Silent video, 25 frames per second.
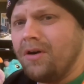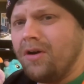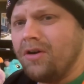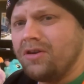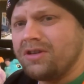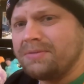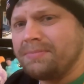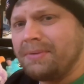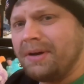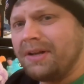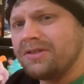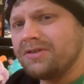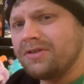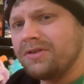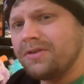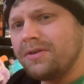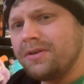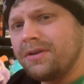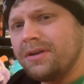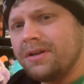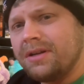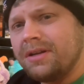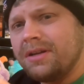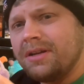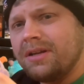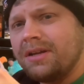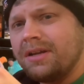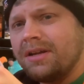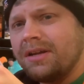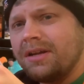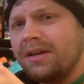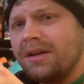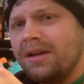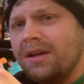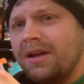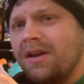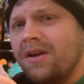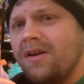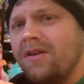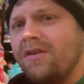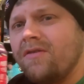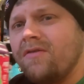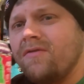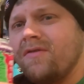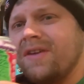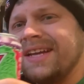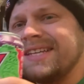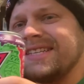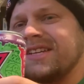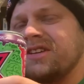our sponsor,
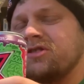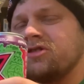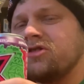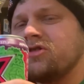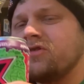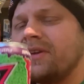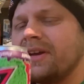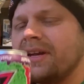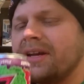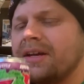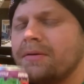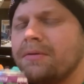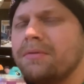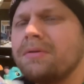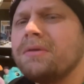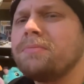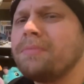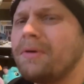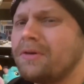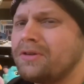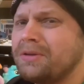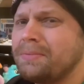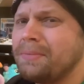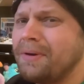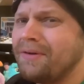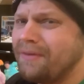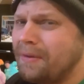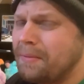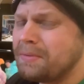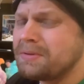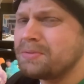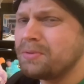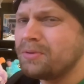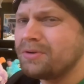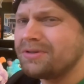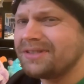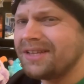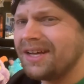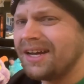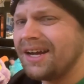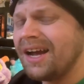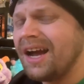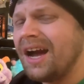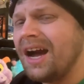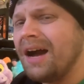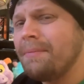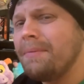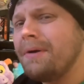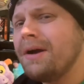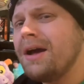Raze and Drink, brought to you by
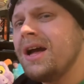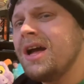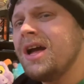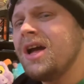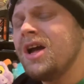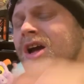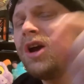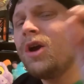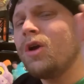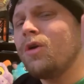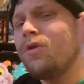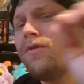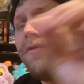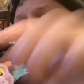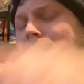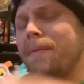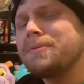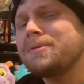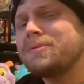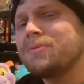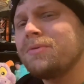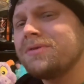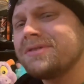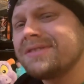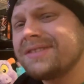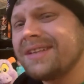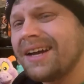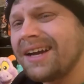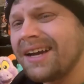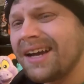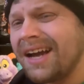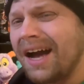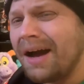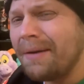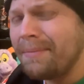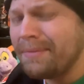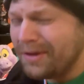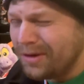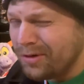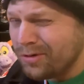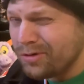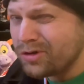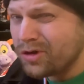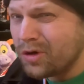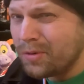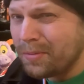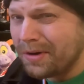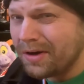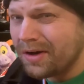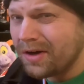Reppsports.com. Go to Reppsports.com, use
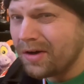coupon